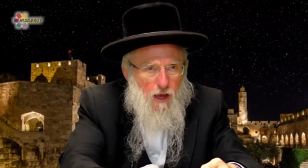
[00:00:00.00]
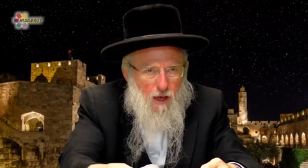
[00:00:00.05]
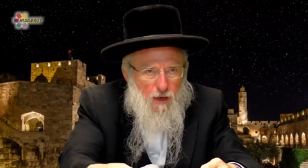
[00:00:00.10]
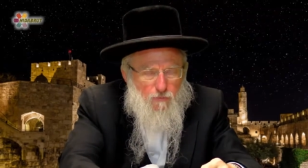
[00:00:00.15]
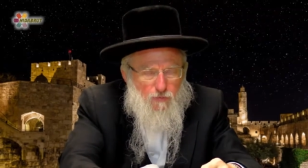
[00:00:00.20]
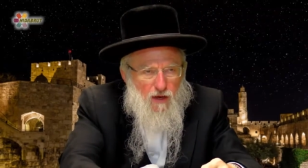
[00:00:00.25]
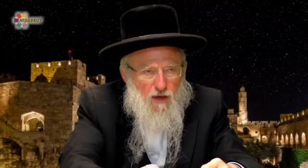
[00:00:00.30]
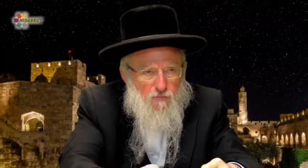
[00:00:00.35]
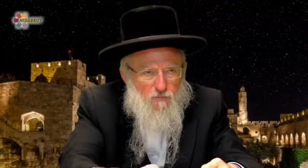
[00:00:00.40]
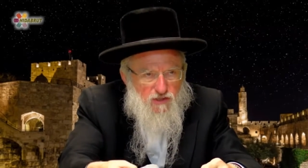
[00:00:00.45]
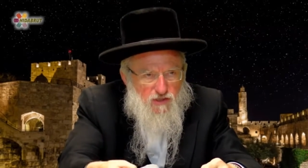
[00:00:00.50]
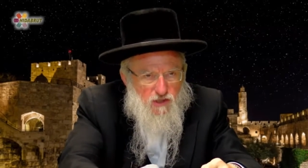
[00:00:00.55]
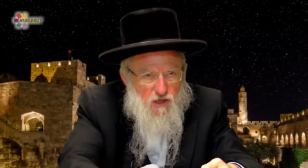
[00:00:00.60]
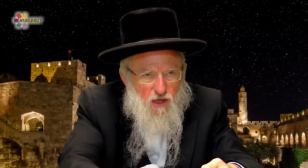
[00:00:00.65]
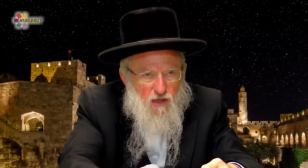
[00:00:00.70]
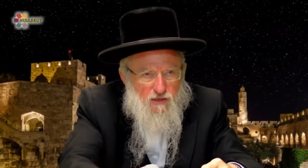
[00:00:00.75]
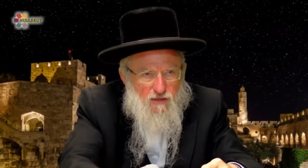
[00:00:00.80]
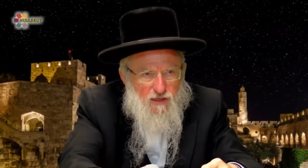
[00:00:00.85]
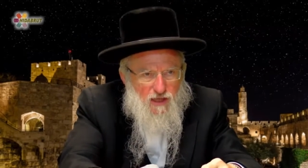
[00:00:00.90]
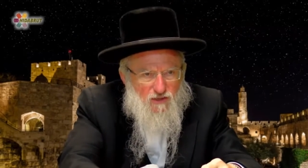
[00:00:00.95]
Abraham's
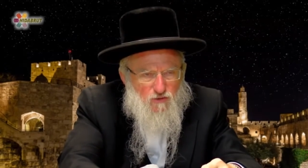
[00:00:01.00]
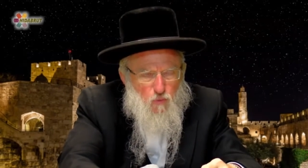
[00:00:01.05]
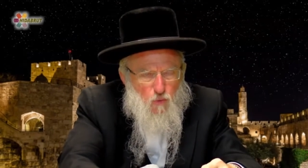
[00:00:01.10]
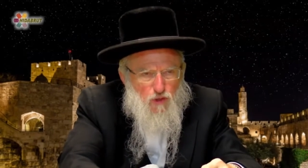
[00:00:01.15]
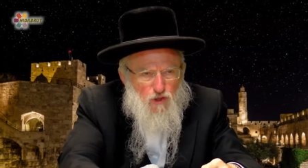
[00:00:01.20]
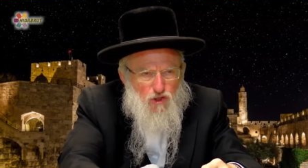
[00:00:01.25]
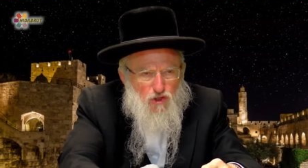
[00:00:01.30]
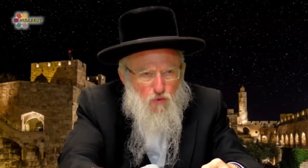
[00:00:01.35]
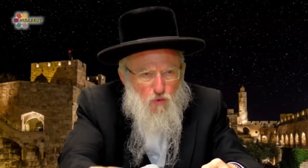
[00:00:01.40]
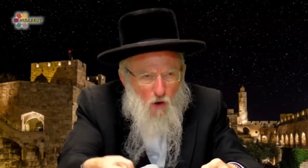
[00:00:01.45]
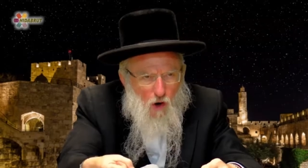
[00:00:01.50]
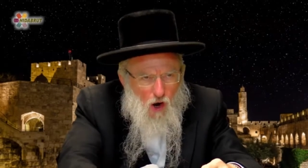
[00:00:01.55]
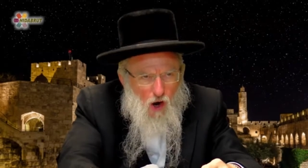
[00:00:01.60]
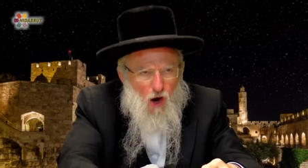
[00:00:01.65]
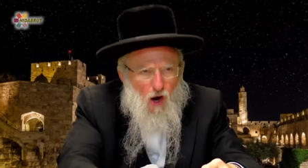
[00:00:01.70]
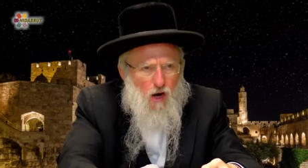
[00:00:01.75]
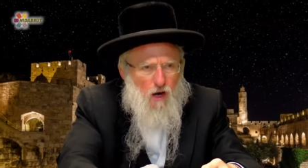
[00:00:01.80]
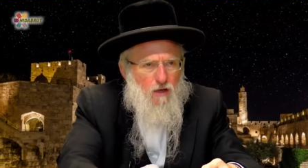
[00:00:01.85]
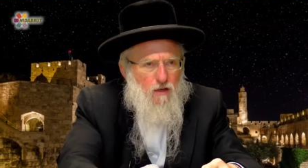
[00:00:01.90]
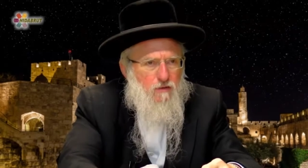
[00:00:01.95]
son. That's what you
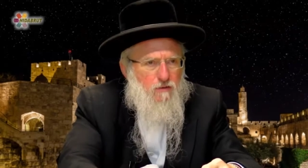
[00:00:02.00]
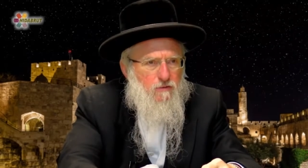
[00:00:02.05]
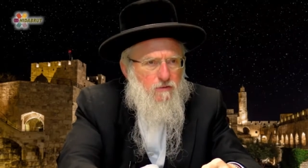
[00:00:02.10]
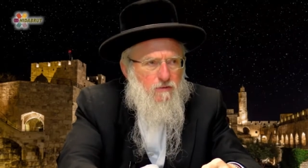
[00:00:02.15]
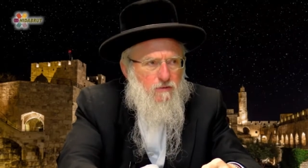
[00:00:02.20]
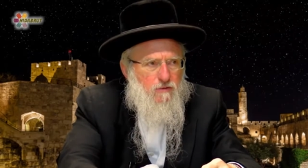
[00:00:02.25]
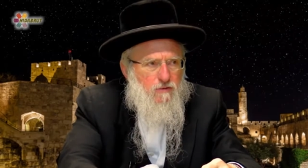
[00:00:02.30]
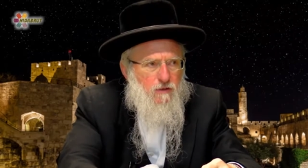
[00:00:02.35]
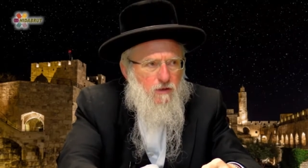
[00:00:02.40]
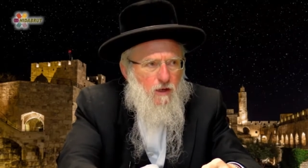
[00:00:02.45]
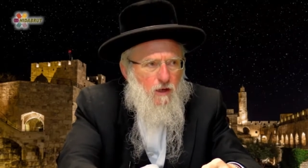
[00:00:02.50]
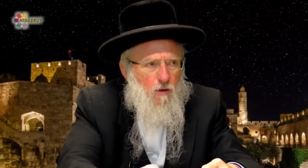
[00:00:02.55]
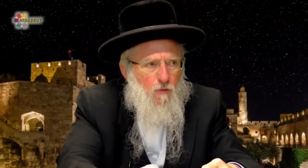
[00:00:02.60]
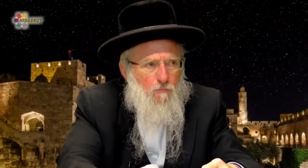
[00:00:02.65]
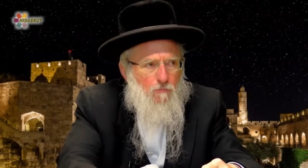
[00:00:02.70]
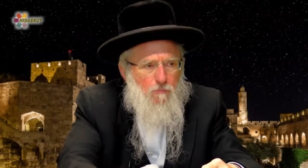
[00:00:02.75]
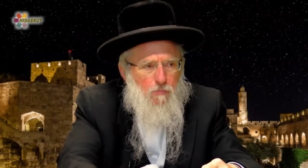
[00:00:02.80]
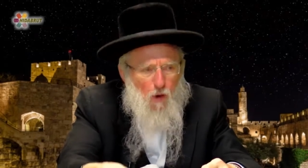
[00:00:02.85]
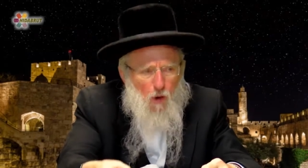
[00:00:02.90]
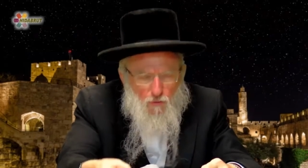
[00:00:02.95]
are.
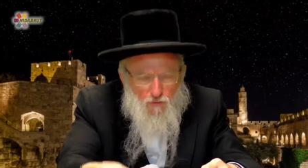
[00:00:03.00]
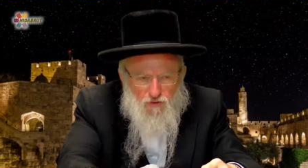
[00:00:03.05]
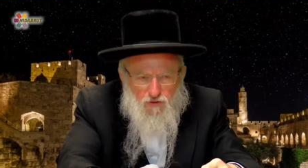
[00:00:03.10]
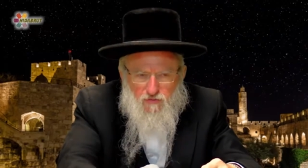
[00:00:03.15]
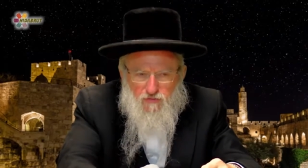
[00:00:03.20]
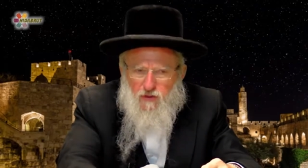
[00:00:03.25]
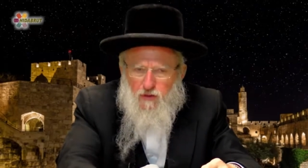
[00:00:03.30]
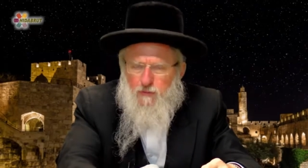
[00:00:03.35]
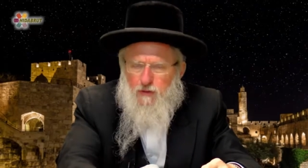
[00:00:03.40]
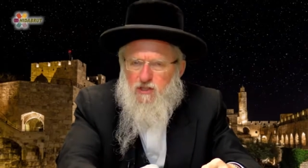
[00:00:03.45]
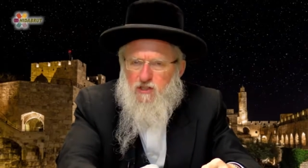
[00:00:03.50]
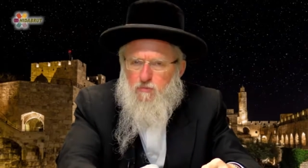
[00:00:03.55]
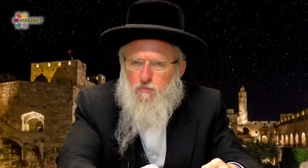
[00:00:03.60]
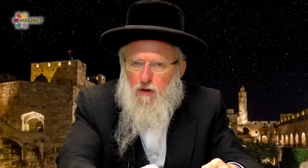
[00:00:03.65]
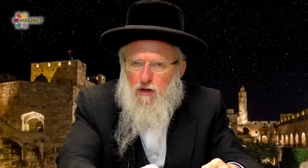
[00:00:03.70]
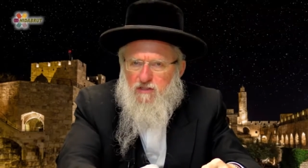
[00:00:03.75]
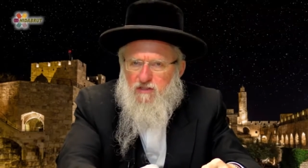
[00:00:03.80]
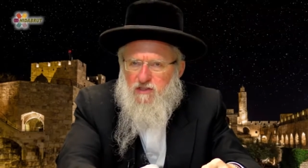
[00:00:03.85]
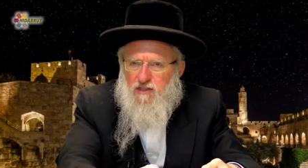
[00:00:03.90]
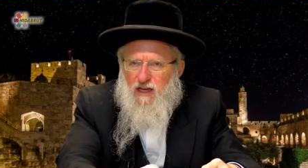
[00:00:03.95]
Both of them
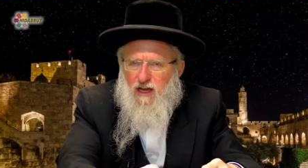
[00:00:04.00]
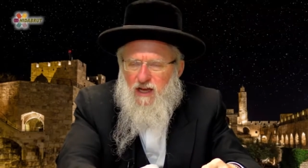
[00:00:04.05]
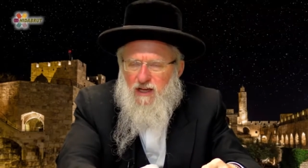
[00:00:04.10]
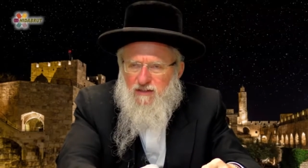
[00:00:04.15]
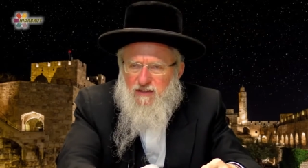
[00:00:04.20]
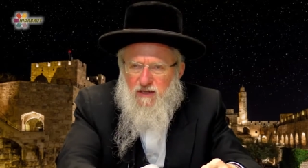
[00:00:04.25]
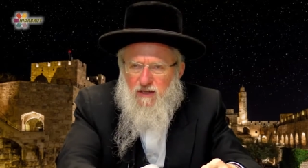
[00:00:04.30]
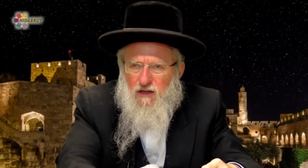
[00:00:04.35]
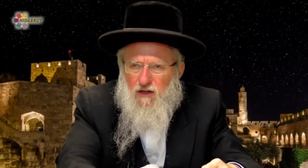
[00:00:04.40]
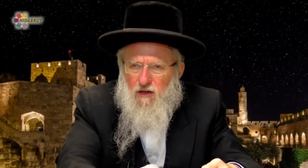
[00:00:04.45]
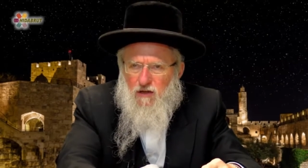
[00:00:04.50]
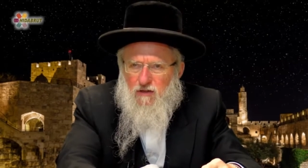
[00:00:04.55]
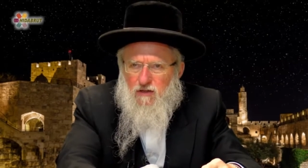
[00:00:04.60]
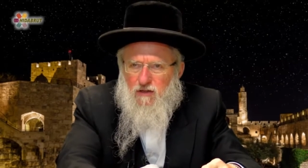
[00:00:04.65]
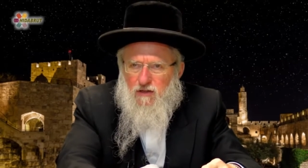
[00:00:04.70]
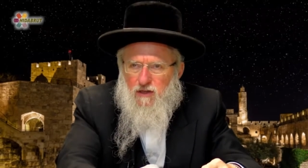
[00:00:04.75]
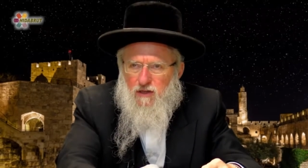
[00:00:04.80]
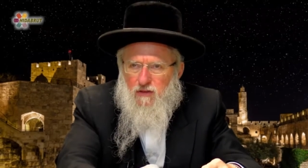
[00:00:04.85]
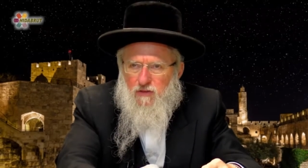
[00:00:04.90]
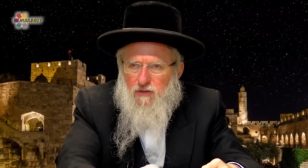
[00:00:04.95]
express the idea
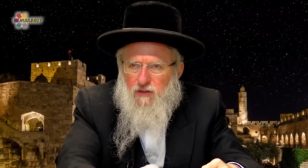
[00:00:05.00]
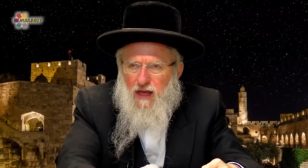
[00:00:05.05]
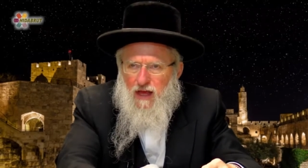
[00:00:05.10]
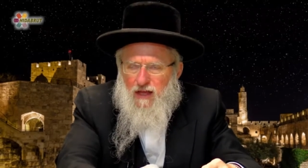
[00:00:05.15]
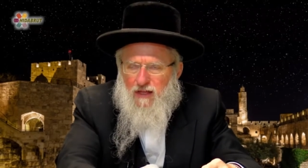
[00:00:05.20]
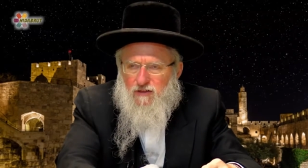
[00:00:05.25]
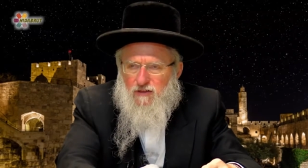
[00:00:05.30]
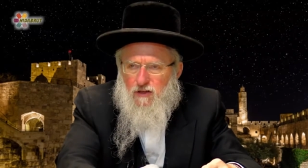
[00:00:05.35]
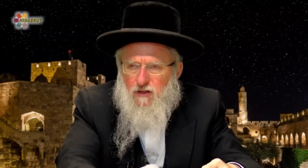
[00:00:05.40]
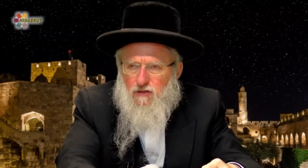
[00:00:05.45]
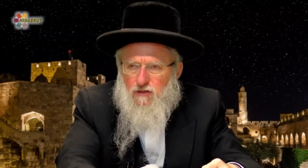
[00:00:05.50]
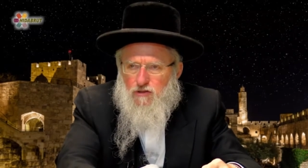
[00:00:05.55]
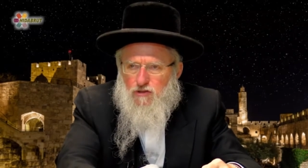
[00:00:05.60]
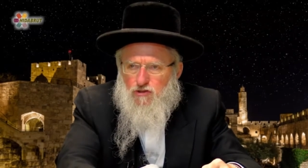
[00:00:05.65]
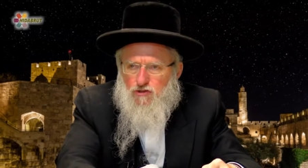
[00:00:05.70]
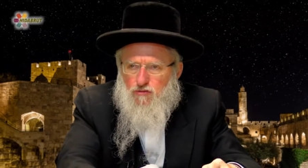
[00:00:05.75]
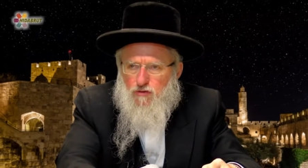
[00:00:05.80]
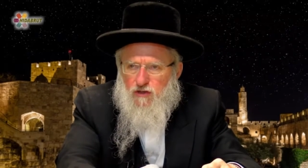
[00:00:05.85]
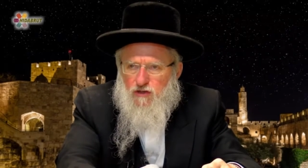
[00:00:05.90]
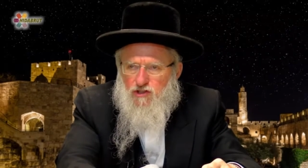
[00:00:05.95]
that
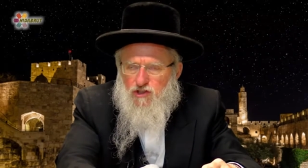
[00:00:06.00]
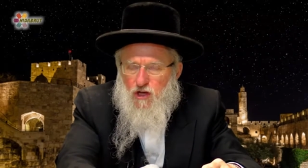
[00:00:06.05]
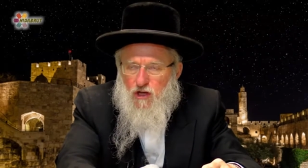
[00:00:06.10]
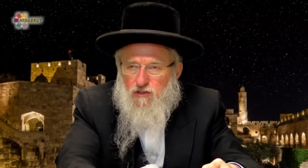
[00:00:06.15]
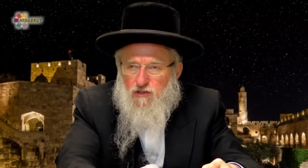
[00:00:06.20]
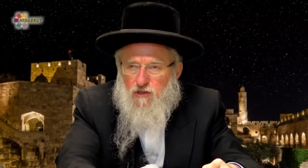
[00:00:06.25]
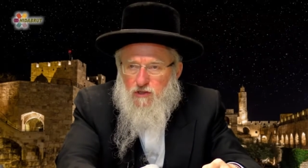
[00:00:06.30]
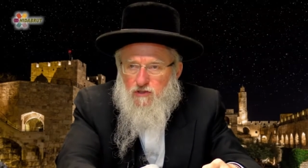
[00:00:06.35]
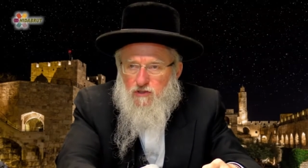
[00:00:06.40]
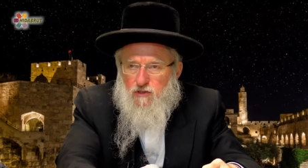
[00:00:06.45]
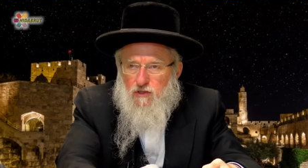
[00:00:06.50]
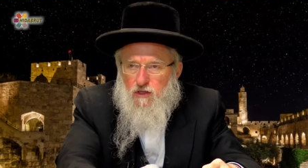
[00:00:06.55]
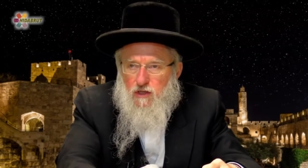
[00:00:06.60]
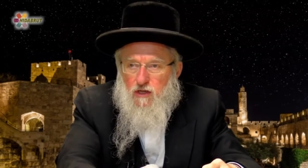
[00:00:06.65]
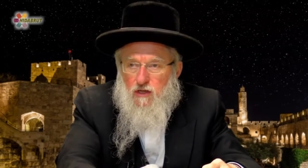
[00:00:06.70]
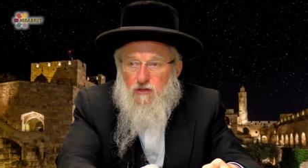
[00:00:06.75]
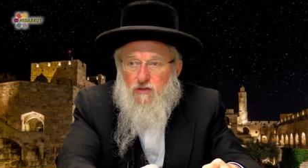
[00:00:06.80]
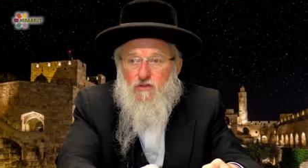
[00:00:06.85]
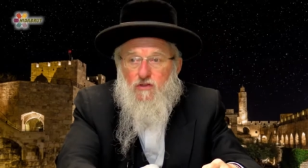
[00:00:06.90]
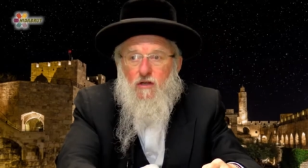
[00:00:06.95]
strict justice
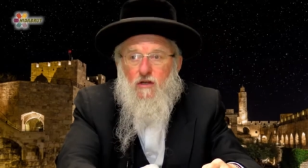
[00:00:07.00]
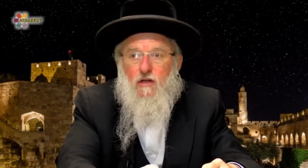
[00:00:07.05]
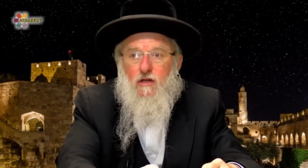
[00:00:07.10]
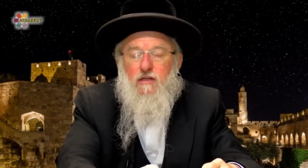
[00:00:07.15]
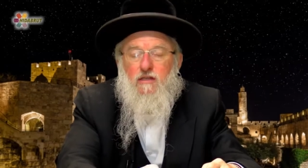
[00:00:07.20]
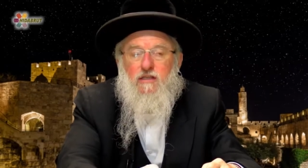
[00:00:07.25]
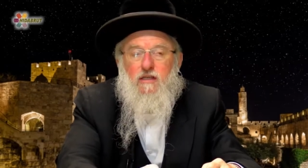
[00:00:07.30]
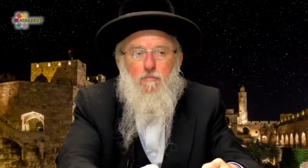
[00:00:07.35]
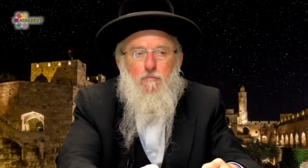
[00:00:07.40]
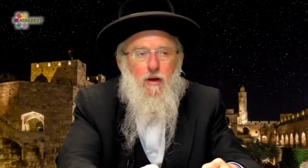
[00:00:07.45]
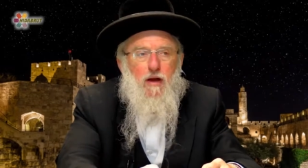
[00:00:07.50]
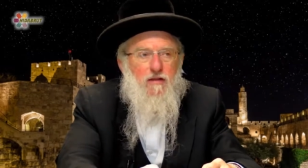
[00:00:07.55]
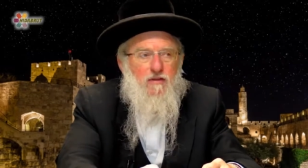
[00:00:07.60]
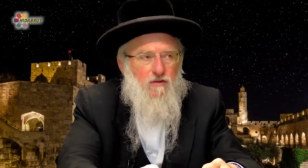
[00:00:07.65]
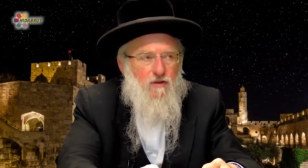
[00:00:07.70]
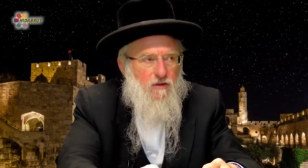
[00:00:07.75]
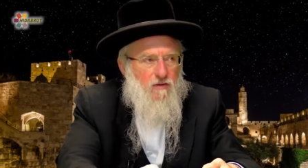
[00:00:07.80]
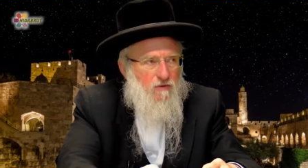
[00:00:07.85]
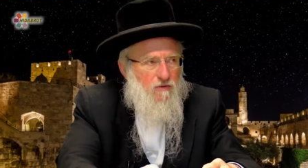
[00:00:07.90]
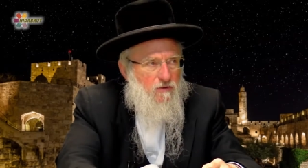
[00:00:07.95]
is
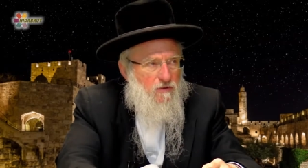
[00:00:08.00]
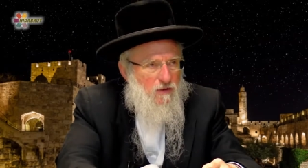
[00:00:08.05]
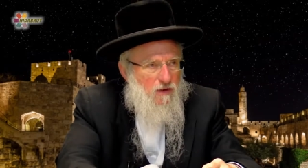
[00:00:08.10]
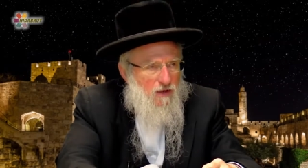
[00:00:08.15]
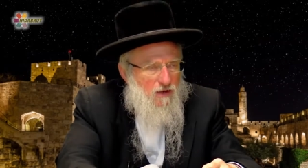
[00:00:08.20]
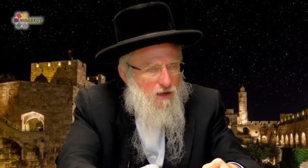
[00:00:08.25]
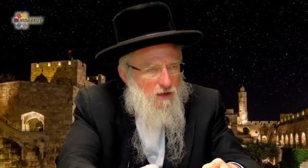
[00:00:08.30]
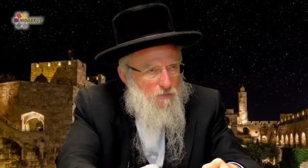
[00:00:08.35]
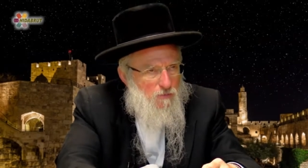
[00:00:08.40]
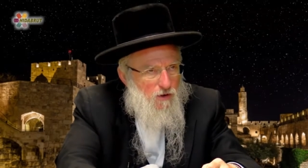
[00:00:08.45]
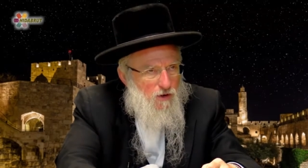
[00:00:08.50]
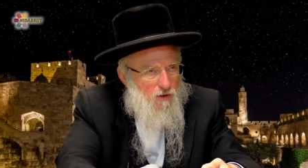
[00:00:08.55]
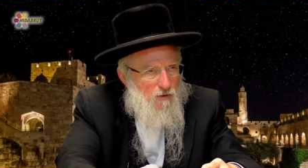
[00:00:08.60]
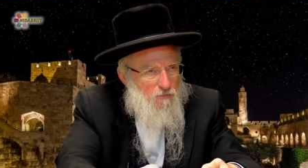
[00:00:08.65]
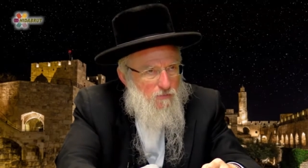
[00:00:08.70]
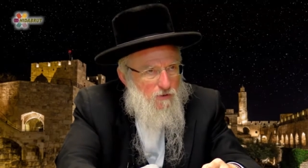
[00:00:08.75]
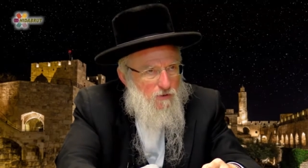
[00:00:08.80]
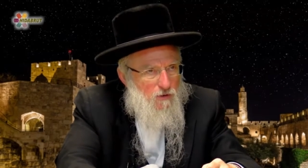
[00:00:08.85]
dependent on Abraham.